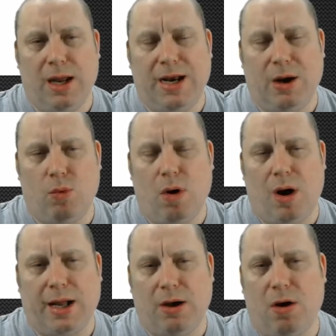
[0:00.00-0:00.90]
Now, what
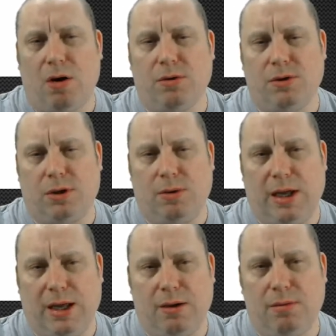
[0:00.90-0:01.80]
I can't do
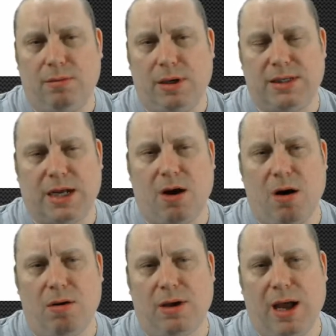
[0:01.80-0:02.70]
here is I
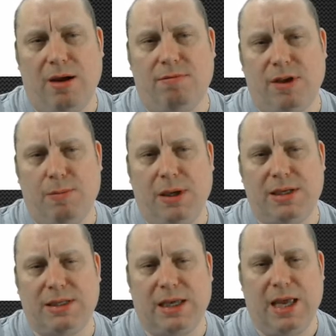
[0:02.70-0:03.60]
can't get
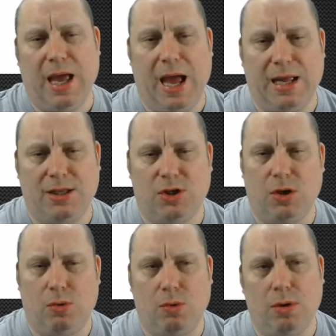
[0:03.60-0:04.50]
VPC A2
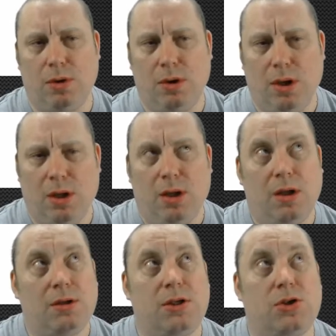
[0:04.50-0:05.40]

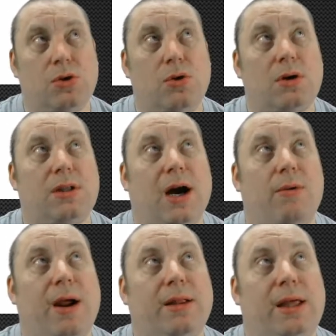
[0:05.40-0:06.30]
to talk
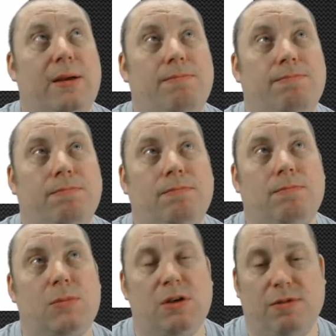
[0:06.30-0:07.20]
directly
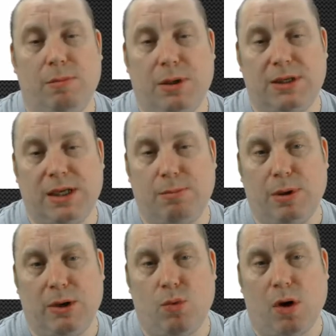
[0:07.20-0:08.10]
to VPC
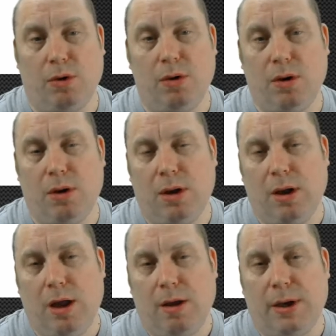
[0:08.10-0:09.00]
B1,
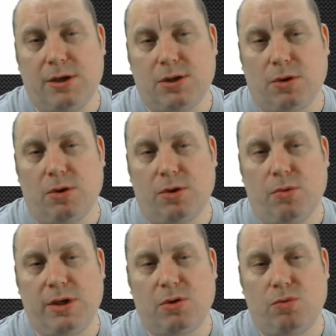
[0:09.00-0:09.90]
because although
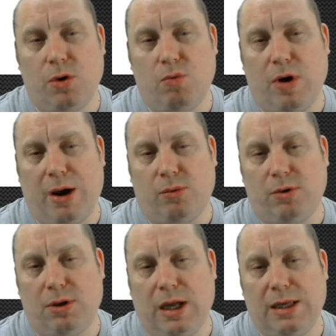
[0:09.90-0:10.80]
there is a route
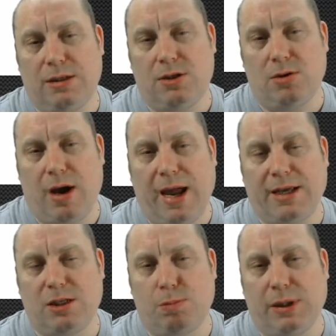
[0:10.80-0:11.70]
round, it's not
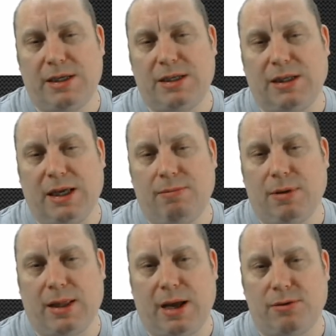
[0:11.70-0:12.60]
explicitly
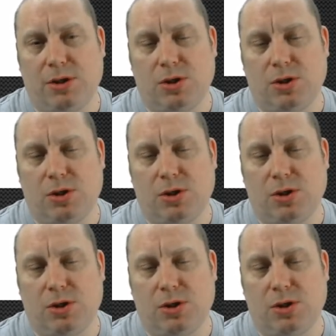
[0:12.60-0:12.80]
allowed to